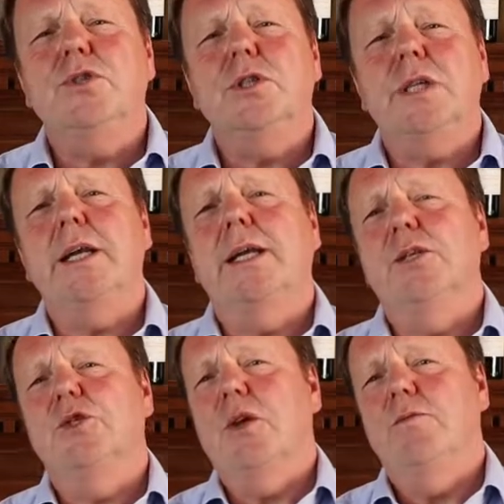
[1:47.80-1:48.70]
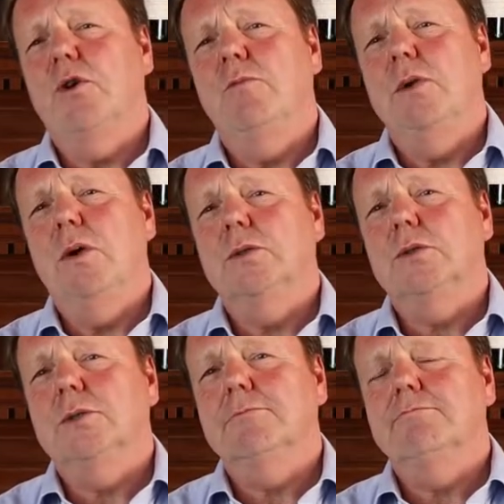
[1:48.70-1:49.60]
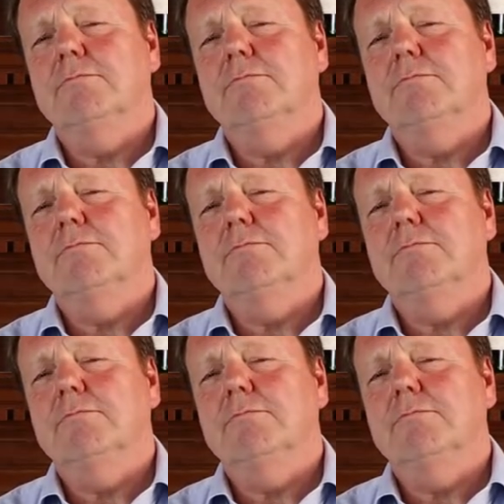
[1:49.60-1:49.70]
stunning Sauvignon Blancs.